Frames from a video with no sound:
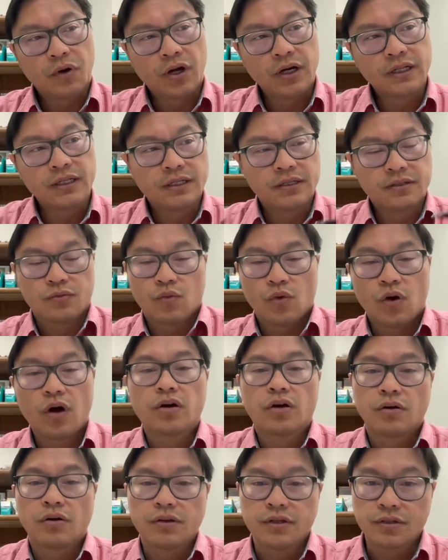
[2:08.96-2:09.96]
body doesn't want
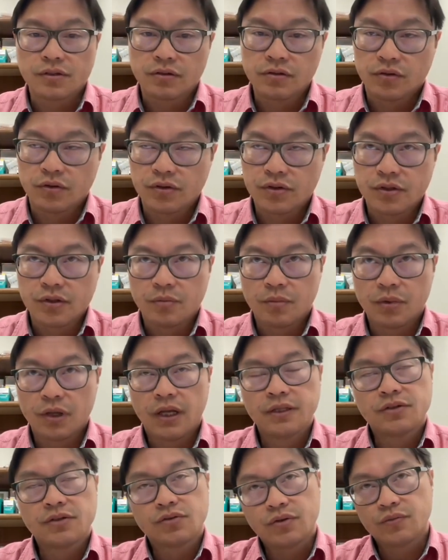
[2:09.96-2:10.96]
all this glucose in the
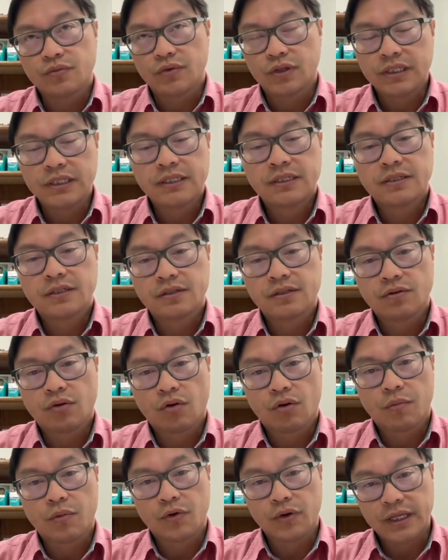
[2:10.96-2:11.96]
blood, so it releases the
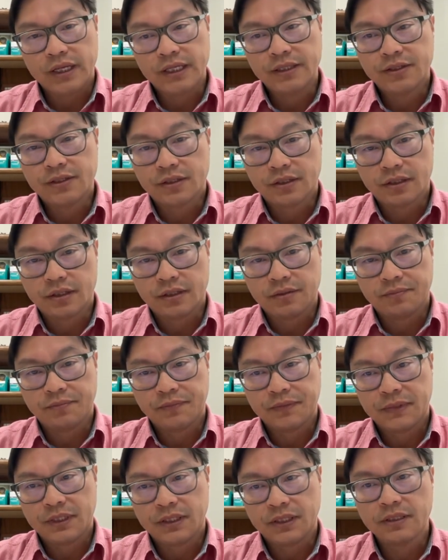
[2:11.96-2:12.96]
hormone insulin.
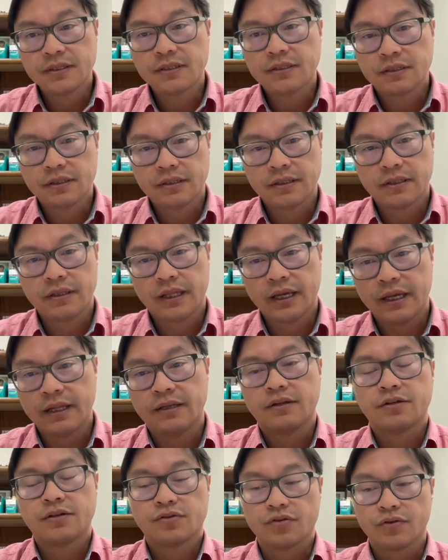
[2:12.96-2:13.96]
Insulin
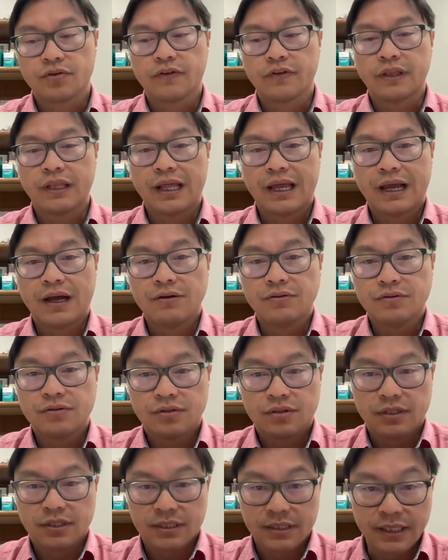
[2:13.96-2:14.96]
then sort of allows
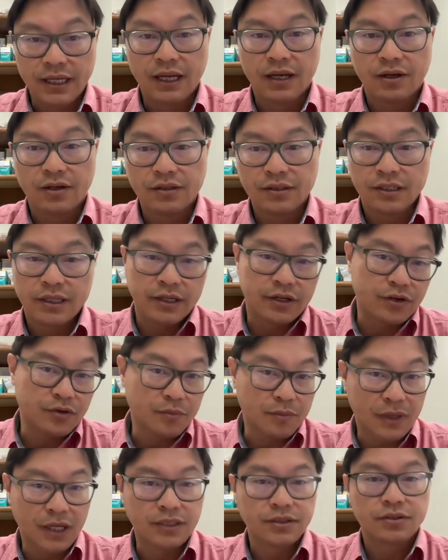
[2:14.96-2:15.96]
the cells, like your
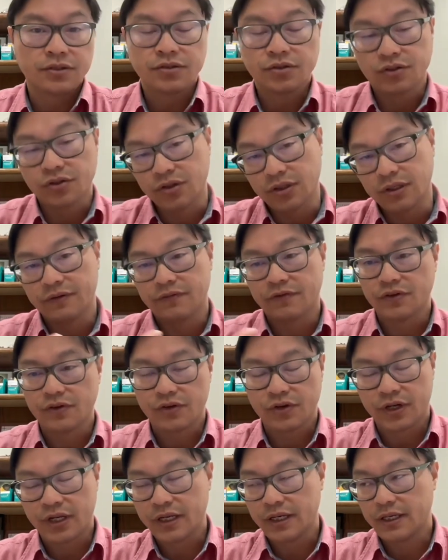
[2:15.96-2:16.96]
muscles, your liver,
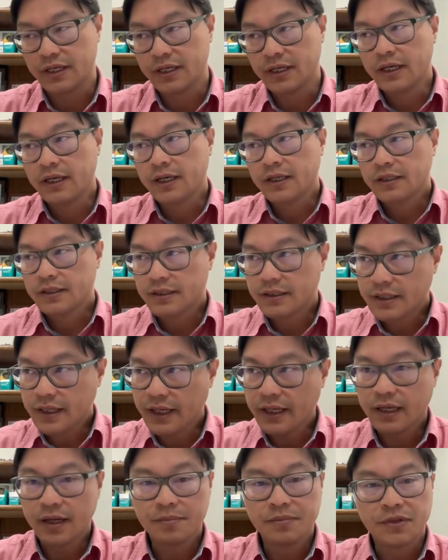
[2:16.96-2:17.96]
your kidney, to
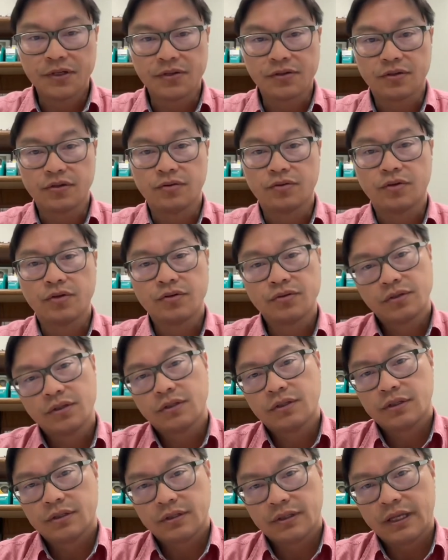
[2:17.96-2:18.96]
take up this glucose,
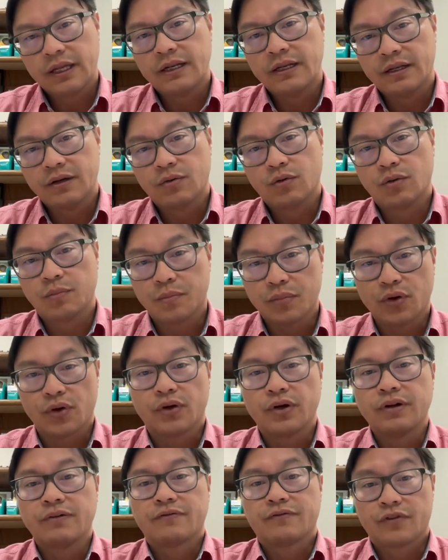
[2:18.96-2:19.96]
and then it will
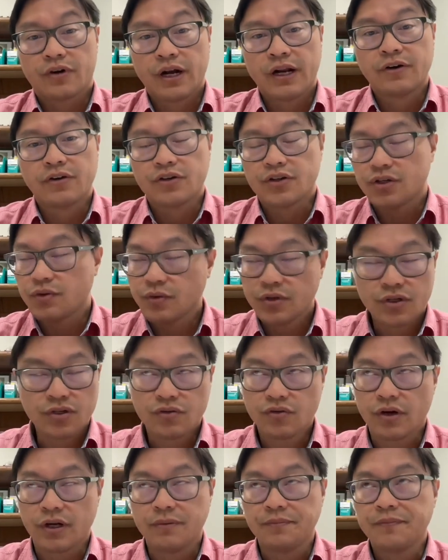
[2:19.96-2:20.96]
burn it for energy, which is
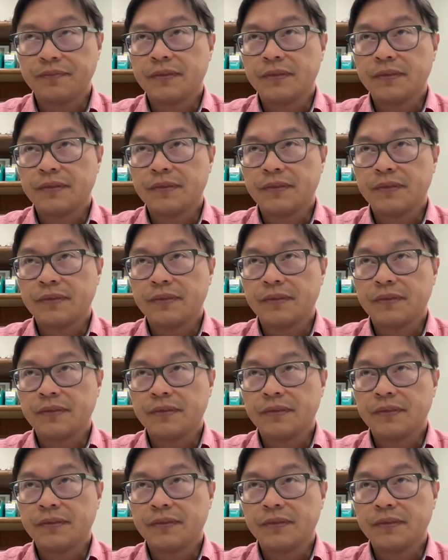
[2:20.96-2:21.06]
great.